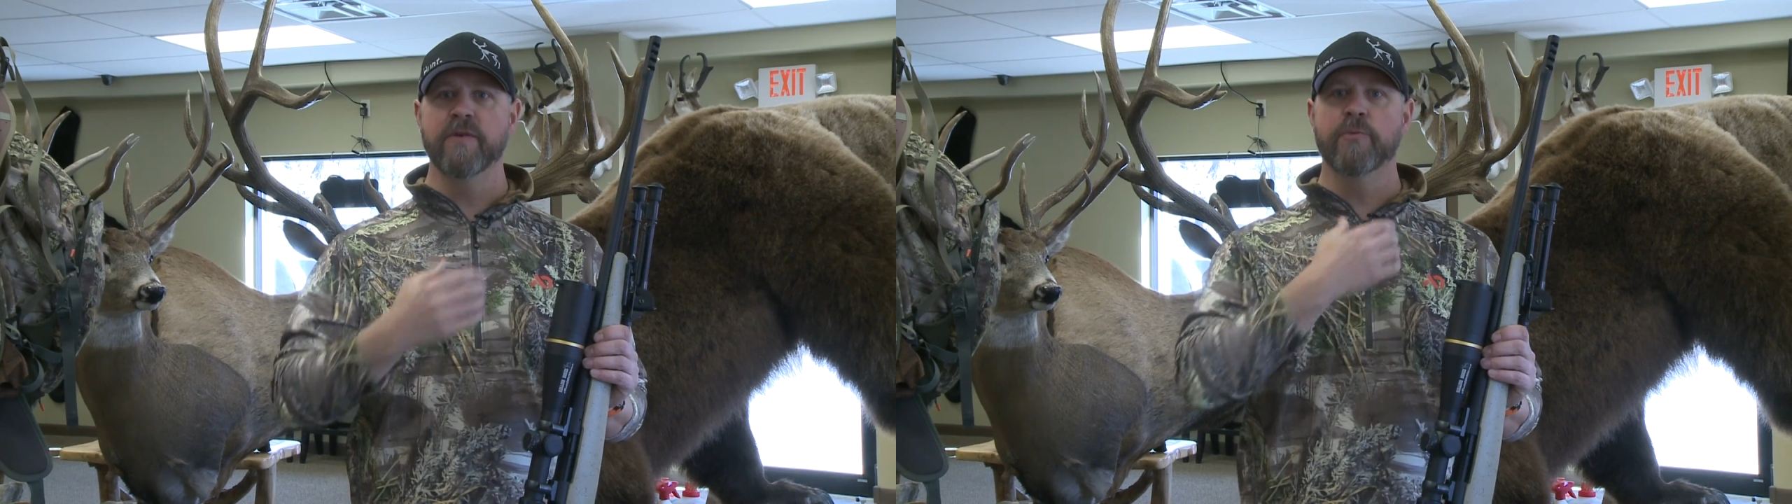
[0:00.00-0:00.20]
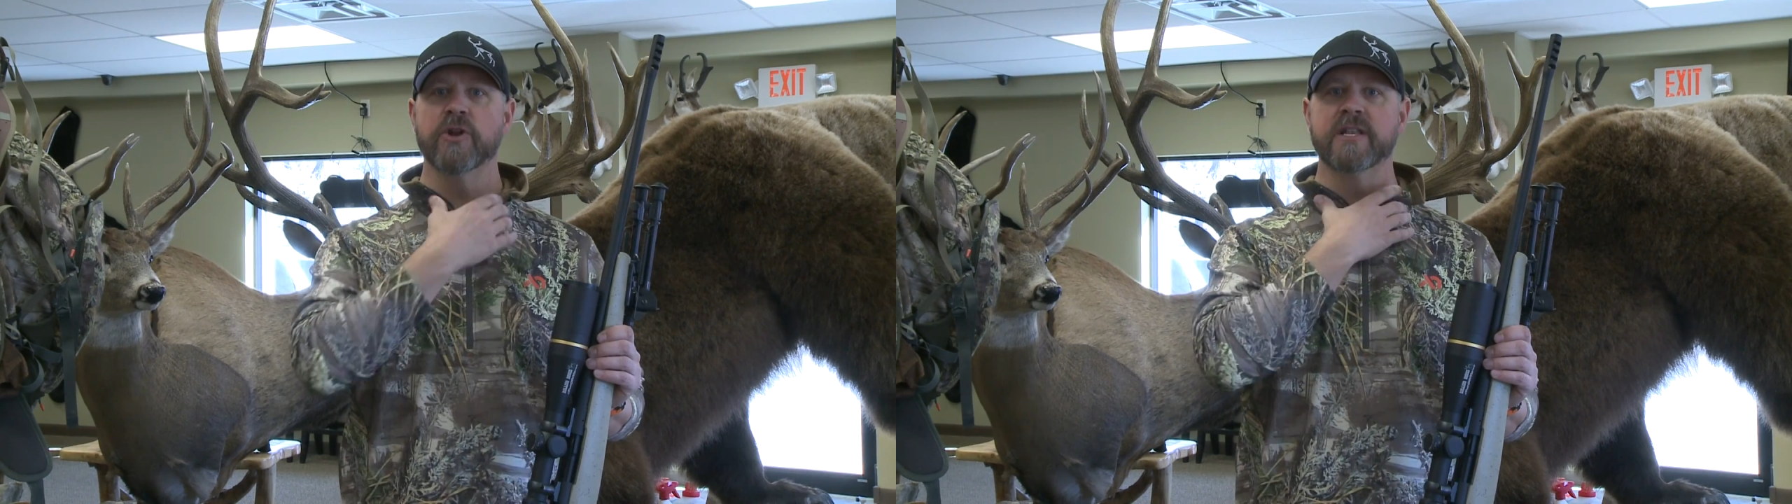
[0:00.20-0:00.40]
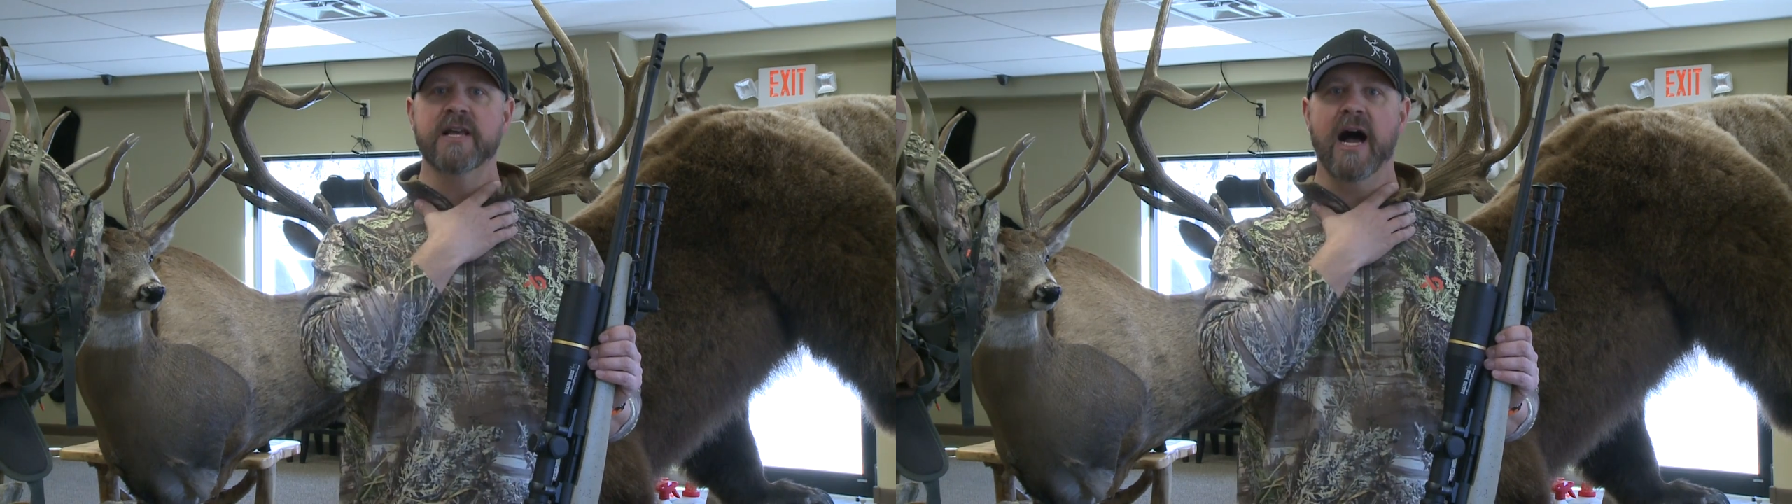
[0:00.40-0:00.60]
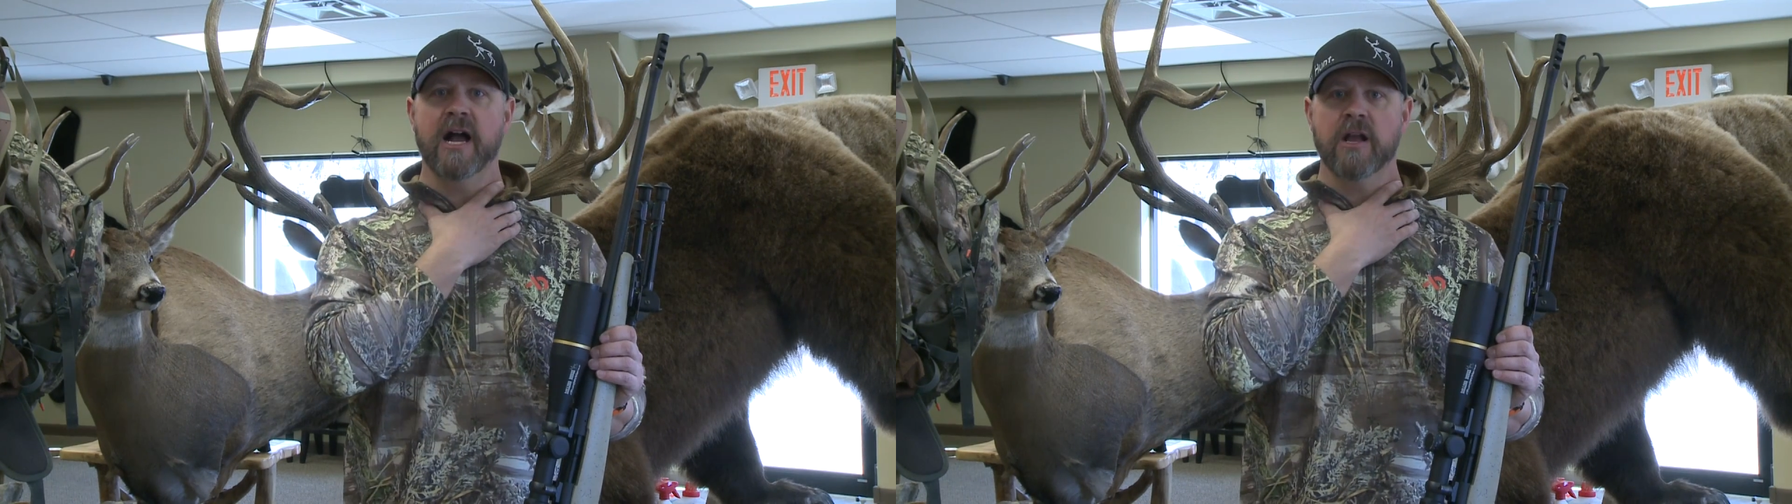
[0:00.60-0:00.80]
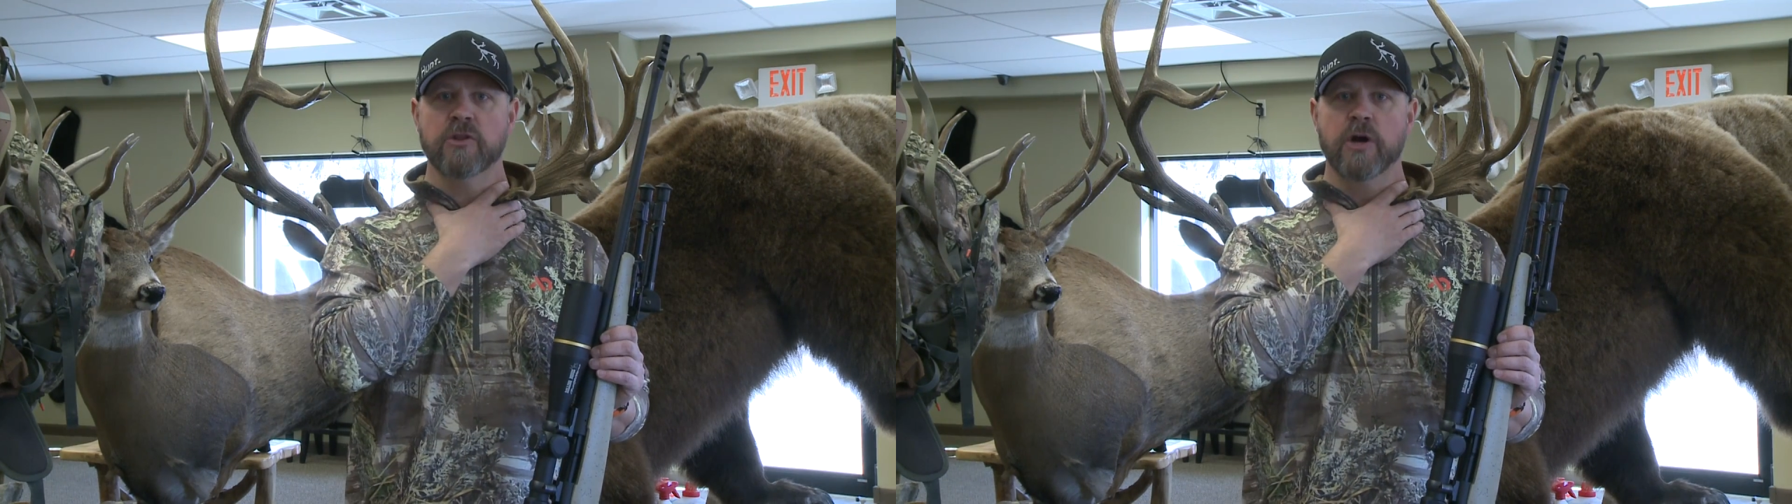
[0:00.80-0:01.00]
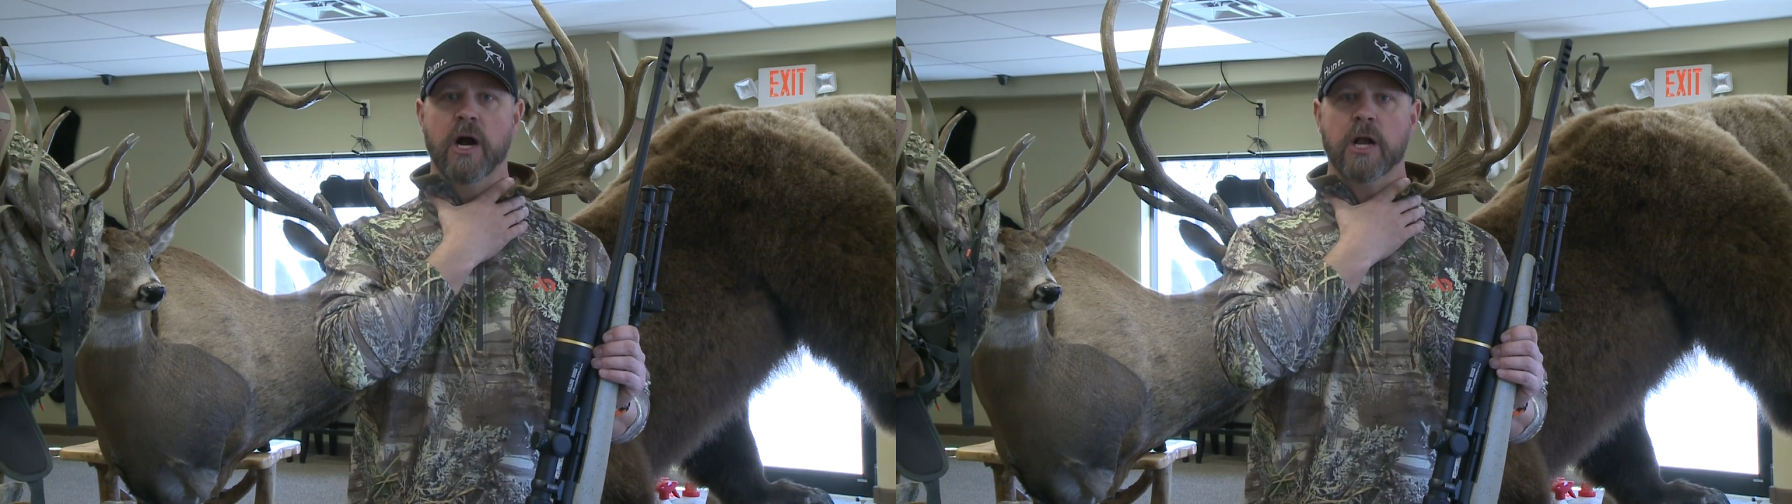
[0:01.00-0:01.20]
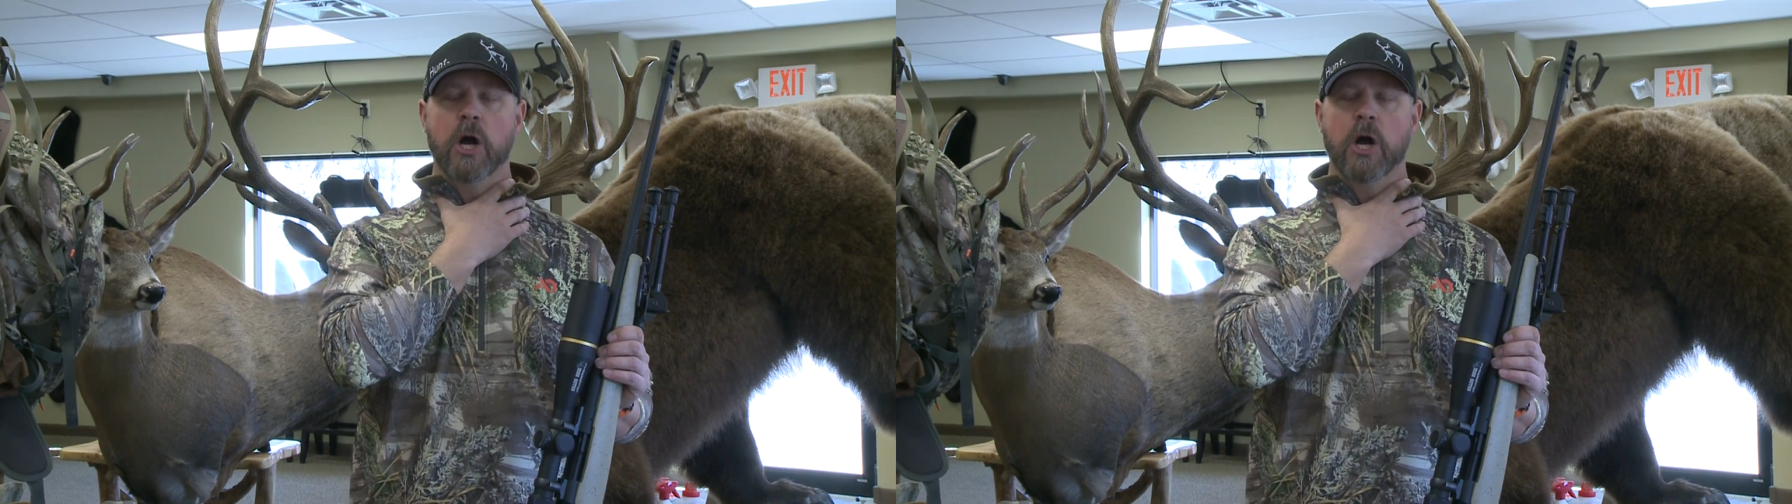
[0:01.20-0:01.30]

you put a